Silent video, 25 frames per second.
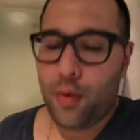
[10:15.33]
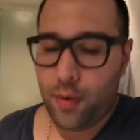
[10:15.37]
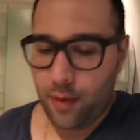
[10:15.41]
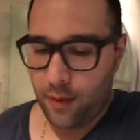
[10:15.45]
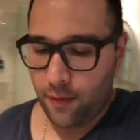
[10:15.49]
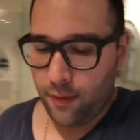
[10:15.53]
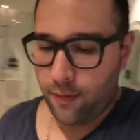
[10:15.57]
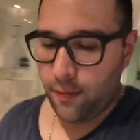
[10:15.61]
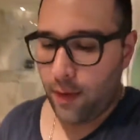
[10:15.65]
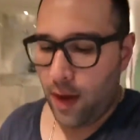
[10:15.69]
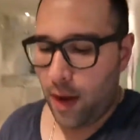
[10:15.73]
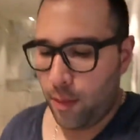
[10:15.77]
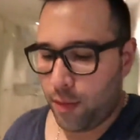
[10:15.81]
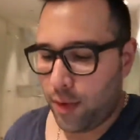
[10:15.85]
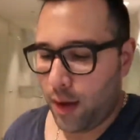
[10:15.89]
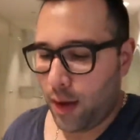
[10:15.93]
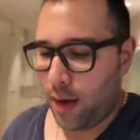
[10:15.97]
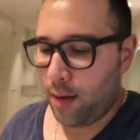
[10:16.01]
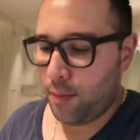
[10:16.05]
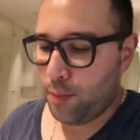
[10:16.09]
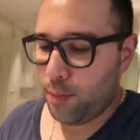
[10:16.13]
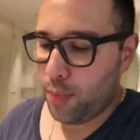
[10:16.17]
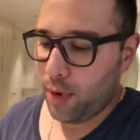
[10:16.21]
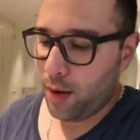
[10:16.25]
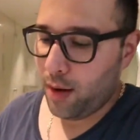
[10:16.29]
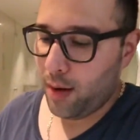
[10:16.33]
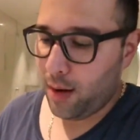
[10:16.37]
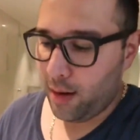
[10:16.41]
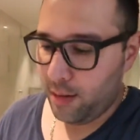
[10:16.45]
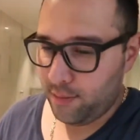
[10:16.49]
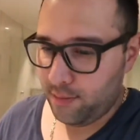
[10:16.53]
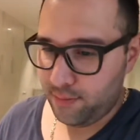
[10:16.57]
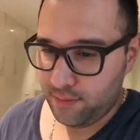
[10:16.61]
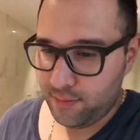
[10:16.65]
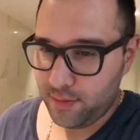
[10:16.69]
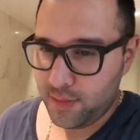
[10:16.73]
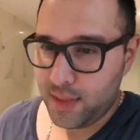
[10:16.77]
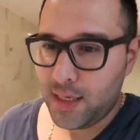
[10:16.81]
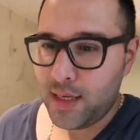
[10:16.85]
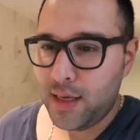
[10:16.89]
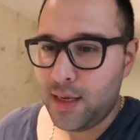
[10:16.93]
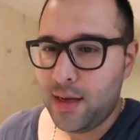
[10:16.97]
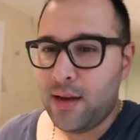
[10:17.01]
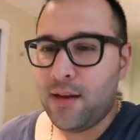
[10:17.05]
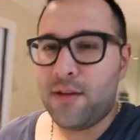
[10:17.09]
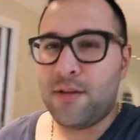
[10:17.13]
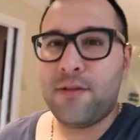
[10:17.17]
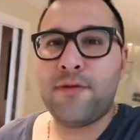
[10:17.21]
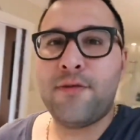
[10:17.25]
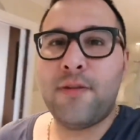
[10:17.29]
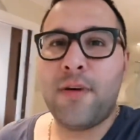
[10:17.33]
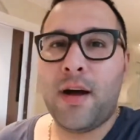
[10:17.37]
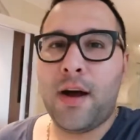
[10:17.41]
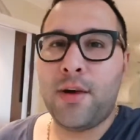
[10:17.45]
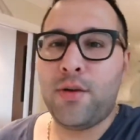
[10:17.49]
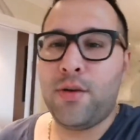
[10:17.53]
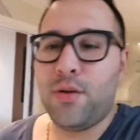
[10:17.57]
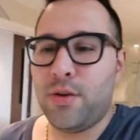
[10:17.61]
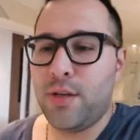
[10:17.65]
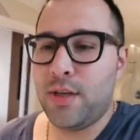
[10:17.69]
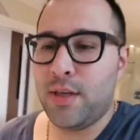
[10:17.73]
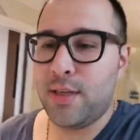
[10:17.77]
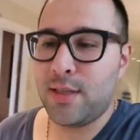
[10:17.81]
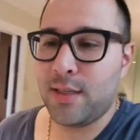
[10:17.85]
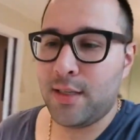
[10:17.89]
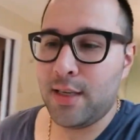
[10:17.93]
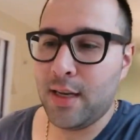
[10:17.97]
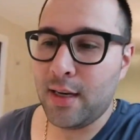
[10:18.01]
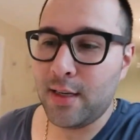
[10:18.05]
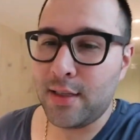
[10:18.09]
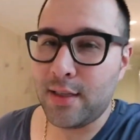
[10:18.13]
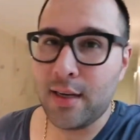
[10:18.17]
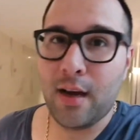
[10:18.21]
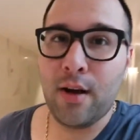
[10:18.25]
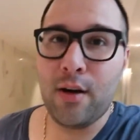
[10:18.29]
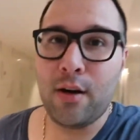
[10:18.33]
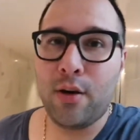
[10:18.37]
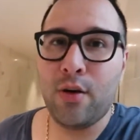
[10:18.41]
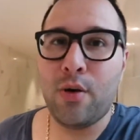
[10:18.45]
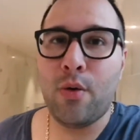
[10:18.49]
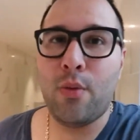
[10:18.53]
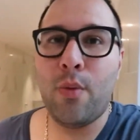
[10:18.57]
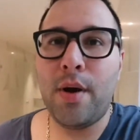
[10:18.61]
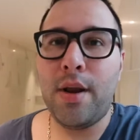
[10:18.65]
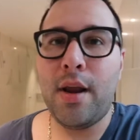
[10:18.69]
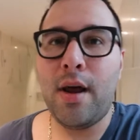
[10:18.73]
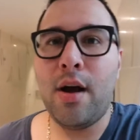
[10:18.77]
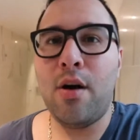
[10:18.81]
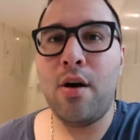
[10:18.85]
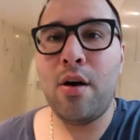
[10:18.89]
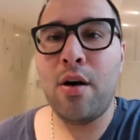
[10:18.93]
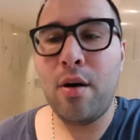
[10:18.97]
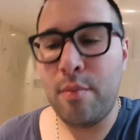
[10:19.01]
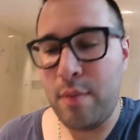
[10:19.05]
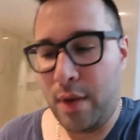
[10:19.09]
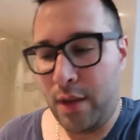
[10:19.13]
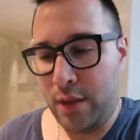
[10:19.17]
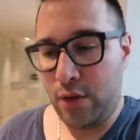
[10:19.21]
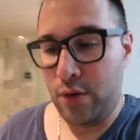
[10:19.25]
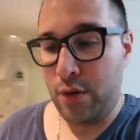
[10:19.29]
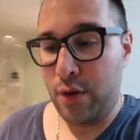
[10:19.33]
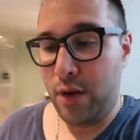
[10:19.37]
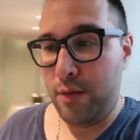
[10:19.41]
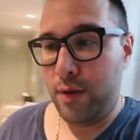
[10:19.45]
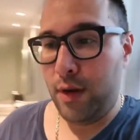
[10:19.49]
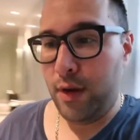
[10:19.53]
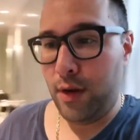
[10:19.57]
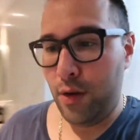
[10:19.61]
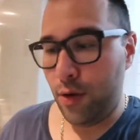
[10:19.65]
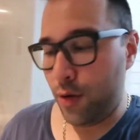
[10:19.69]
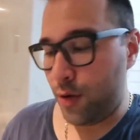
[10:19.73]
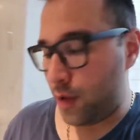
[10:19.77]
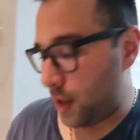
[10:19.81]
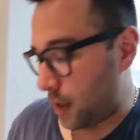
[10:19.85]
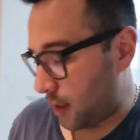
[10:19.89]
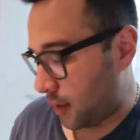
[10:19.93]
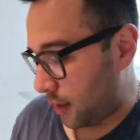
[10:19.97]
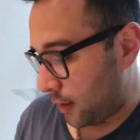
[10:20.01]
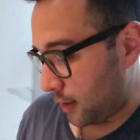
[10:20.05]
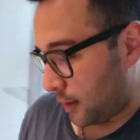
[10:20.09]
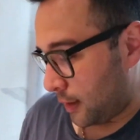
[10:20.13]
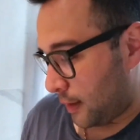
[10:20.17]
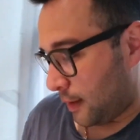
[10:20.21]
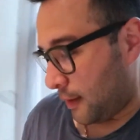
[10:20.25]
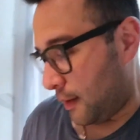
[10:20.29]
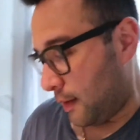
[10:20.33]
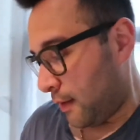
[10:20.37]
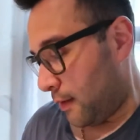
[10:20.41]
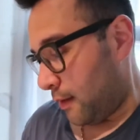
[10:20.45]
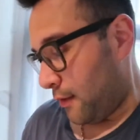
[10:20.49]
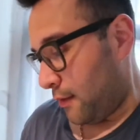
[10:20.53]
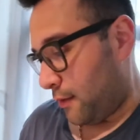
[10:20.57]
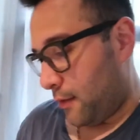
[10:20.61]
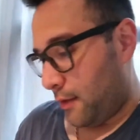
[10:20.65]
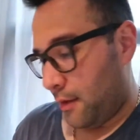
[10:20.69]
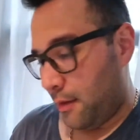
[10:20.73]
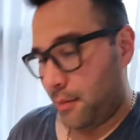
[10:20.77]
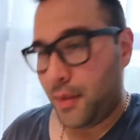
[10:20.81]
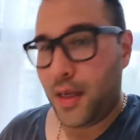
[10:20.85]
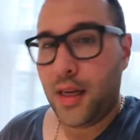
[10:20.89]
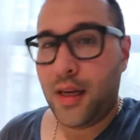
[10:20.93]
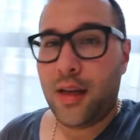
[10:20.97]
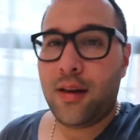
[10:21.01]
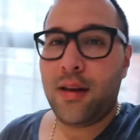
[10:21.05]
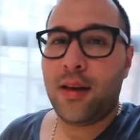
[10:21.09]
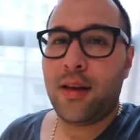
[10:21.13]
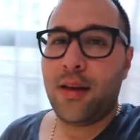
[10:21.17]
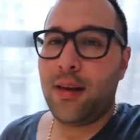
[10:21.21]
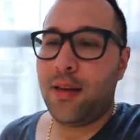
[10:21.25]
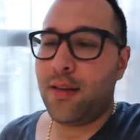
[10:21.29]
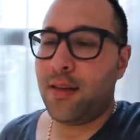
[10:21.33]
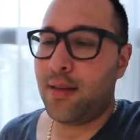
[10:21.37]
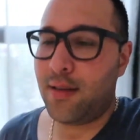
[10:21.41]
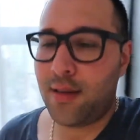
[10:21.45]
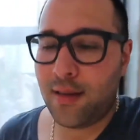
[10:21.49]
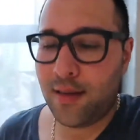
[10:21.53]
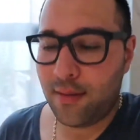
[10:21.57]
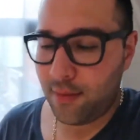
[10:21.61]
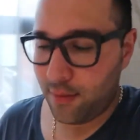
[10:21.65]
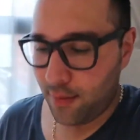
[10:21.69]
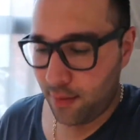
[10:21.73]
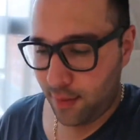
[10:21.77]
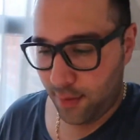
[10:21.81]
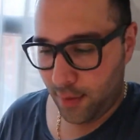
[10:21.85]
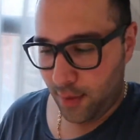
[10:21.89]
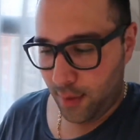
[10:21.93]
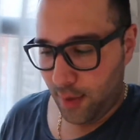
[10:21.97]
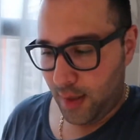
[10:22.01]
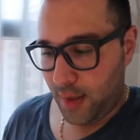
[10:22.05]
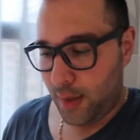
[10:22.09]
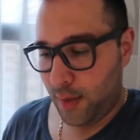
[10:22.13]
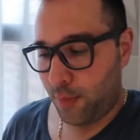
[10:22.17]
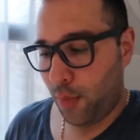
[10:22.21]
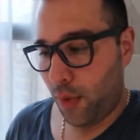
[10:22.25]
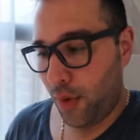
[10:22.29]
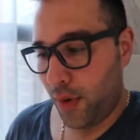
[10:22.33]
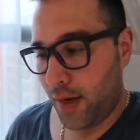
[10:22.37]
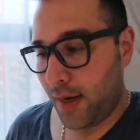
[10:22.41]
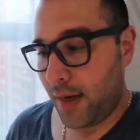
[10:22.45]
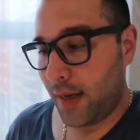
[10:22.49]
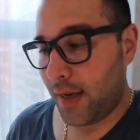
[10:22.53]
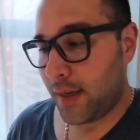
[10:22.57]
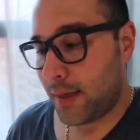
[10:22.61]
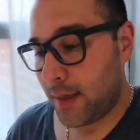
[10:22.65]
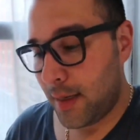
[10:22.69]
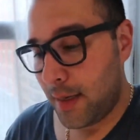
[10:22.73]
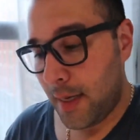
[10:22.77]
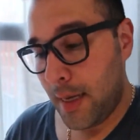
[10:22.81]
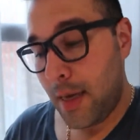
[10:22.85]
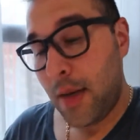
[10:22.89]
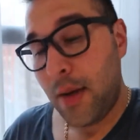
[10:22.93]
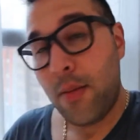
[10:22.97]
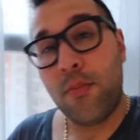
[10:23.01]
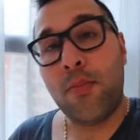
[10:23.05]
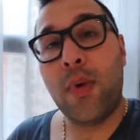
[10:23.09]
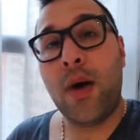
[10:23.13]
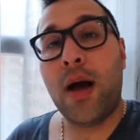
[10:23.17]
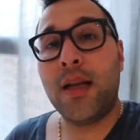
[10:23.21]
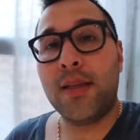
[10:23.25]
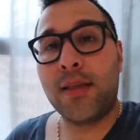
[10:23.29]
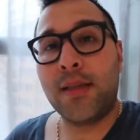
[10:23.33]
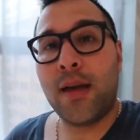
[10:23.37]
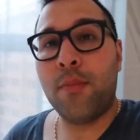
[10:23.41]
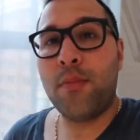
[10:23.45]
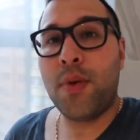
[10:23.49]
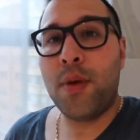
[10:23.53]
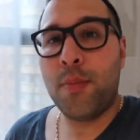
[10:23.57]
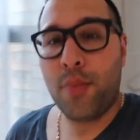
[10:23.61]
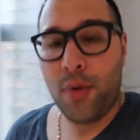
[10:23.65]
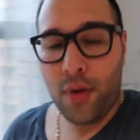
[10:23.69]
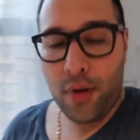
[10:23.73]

fam- uh, fan of these things. I have got one at home and don't even use it. For me, it's, it's pointless. But some people